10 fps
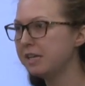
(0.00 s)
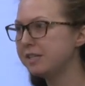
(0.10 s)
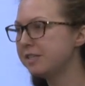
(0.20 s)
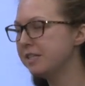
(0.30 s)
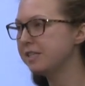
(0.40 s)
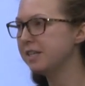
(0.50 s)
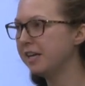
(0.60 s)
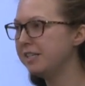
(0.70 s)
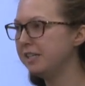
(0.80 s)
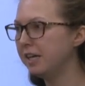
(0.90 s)
Since
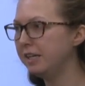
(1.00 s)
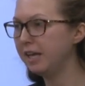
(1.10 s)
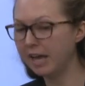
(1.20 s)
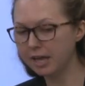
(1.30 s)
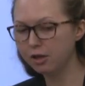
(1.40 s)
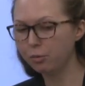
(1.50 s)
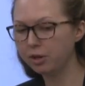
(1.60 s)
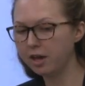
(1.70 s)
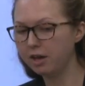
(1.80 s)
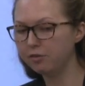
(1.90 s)
nineteen ninety-eight, we
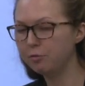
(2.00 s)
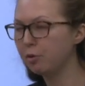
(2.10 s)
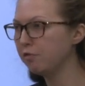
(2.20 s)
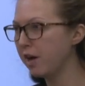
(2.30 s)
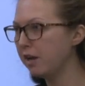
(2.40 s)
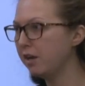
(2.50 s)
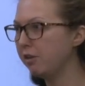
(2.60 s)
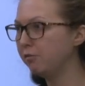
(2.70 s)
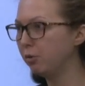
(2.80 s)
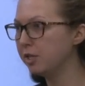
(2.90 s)
have provided
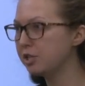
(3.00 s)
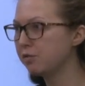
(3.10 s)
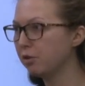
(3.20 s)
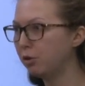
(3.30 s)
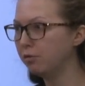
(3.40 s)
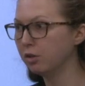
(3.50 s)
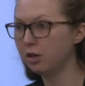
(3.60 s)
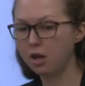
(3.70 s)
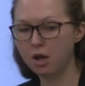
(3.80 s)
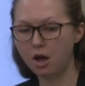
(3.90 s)
a voice for over
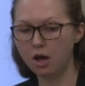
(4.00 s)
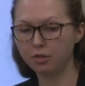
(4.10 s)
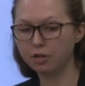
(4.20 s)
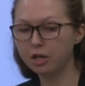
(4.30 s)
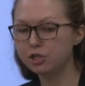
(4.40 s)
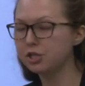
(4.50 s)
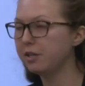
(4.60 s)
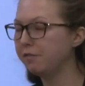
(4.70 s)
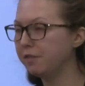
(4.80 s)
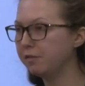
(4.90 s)
three
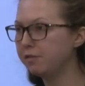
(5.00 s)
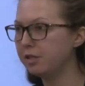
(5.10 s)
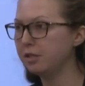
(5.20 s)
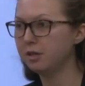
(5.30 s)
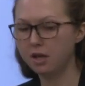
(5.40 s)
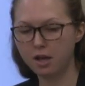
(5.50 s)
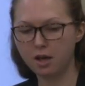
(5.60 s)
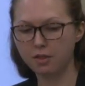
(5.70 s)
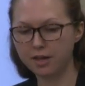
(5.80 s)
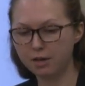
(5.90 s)
hundred fifty
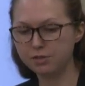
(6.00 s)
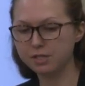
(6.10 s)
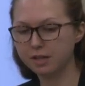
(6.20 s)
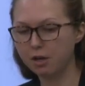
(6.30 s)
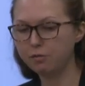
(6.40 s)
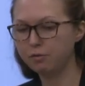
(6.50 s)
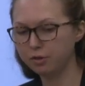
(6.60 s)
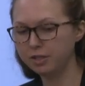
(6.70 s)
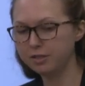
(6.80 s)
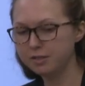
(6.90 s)
thousand
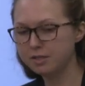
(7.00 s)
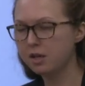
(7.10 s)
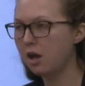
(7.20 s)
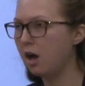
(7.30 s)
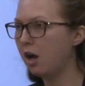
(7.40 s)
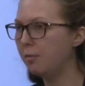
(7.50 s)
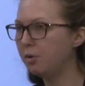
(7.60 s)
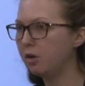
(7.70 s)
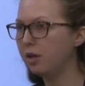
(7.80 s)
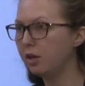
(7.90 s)
Californians
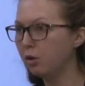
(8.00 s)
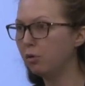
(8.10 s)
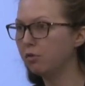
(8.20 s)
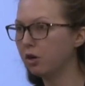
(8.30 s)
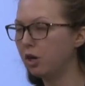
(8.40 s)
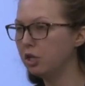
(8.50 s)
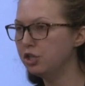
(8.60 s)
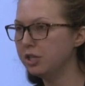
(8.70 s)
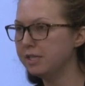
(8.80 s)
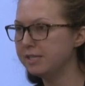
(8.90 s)
um, in over one
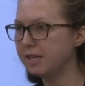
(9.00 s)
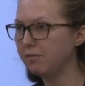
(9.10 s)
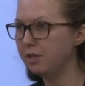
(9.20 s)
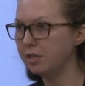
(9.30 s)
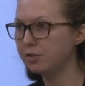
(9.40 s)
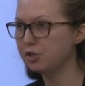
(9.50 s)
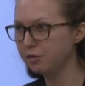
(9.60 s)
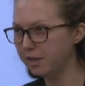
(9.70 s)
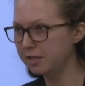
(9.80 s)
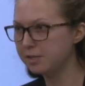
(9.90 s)
hundred seventy
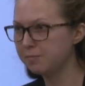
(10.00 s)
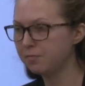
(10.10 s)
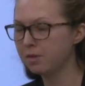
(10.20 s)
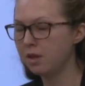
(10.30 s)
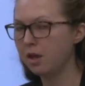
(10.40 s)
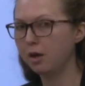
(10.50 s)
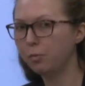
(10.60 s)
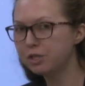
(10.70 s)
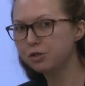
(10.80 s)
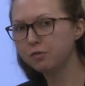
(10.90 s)
surveys. And
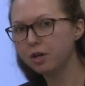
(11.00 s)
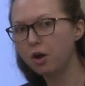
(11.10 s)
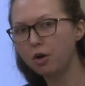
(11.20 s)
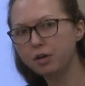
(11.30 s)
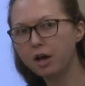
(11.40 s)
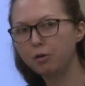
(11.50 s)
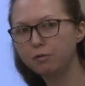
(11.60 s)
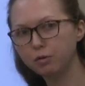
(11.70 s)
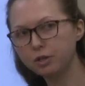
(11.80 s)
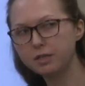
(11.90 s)
we survey all
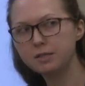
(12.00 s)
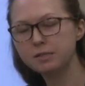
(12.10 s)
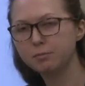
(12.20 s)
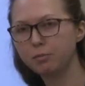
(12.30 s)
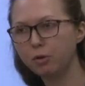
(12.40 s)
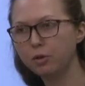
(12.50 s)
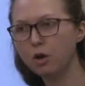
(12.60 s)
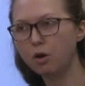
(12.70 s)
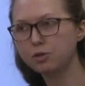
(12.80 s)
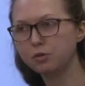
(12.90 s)
Californians, but we
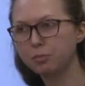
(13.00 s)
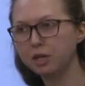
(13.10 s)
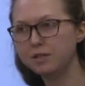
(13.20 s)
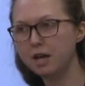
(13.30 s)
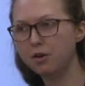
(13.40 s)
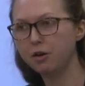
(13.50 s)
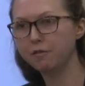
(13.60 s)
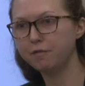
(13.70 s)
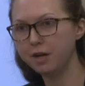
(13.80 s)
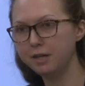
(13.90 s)
also break down our
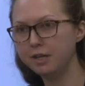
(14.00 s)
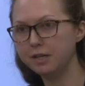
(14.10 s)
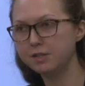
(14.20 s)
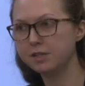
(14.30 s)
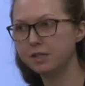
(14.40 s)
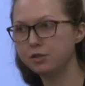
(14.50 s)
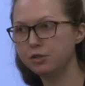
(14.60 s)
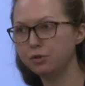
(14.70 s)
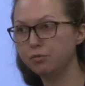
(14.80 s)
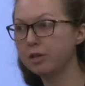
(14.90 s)
findings
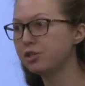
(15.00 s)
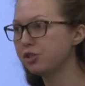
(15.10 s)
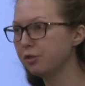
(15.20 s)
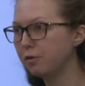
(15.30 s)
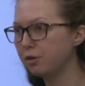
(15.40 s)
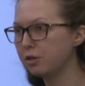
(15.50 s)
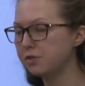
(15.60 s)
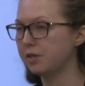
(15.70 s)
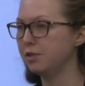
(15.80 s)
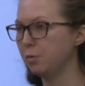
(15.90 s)
into registered
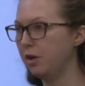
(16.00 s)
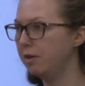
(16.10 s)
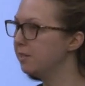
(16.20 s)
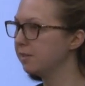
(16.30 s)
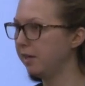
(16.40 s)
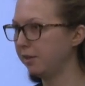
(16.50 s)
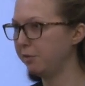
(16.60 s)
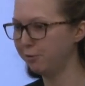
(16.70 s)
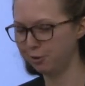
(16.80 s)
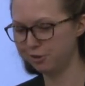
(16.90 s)
voters as well as likely
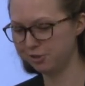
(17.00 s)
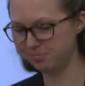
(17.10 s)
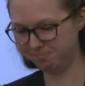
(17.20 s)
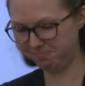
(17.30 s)
voters.